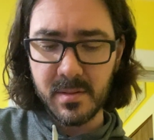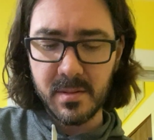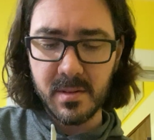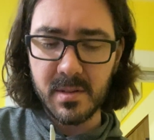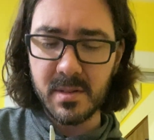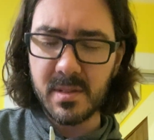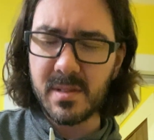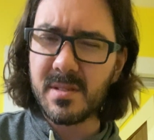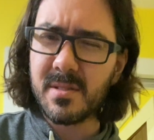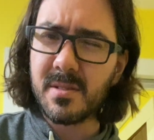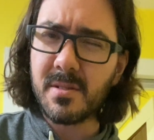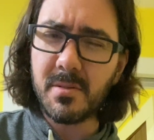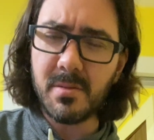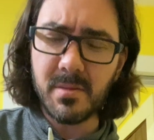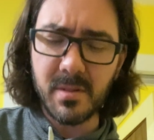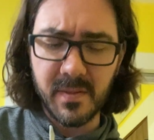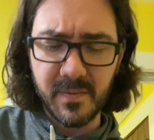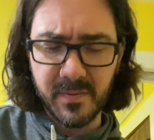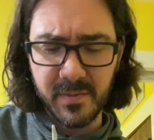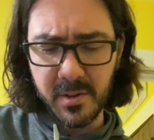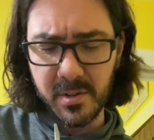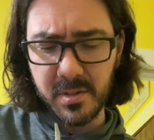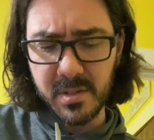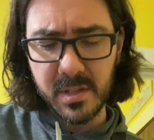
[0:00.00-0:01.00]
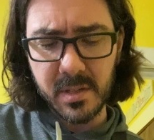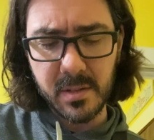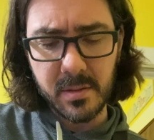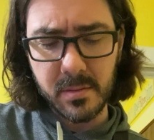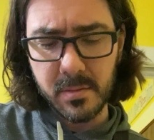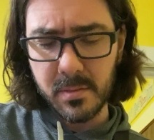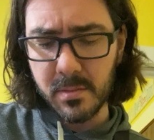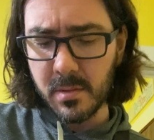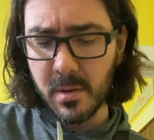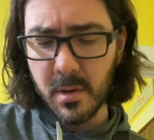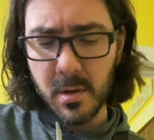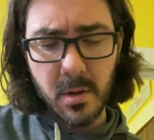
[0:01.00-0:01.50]
So confusing
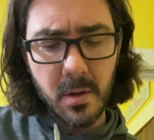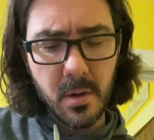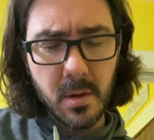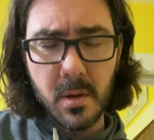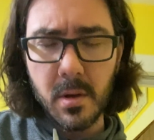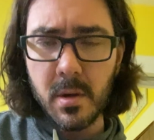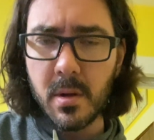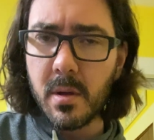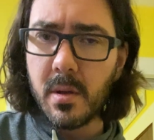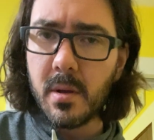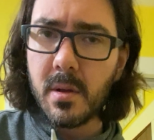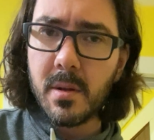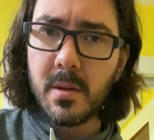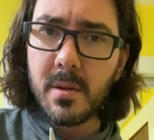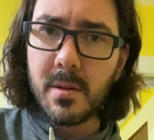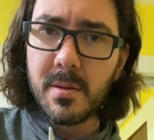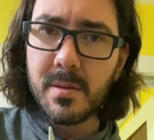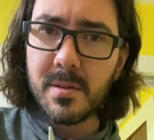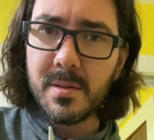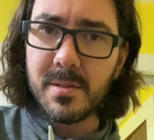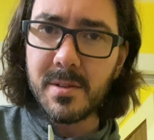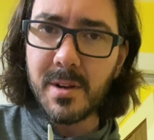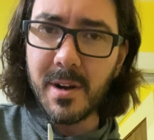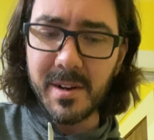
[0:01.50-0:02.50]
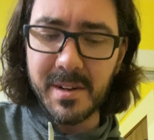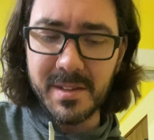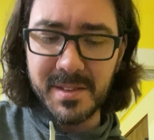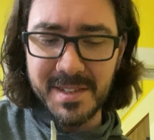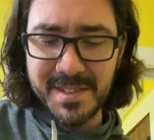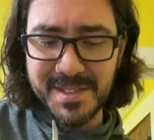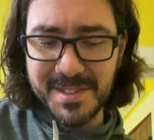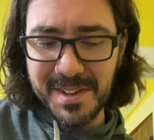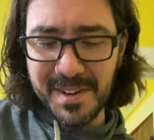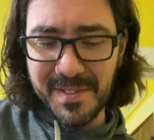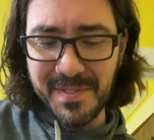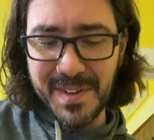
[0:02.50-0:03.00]
talking this
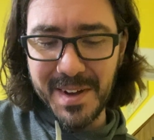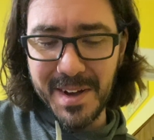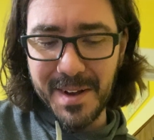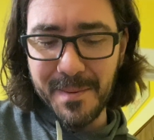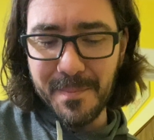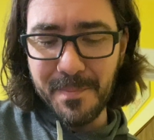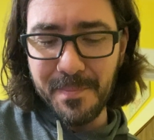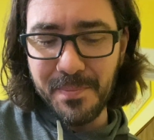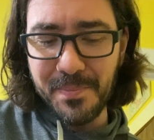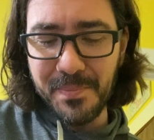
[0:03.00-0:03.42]
stuff out.